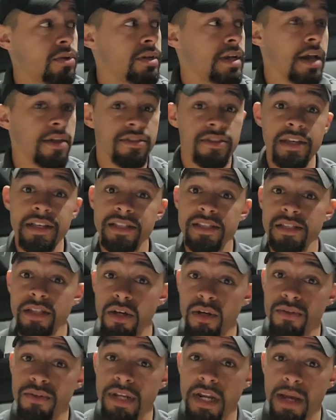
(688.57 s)
Now, this
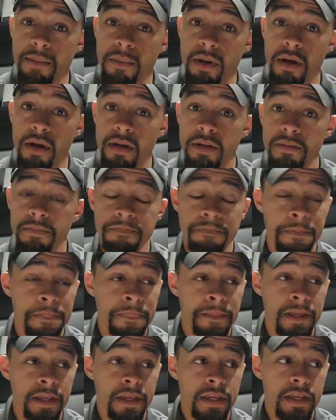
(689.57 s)
load that I'm on
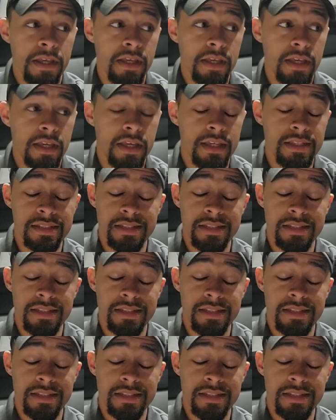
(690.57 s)
is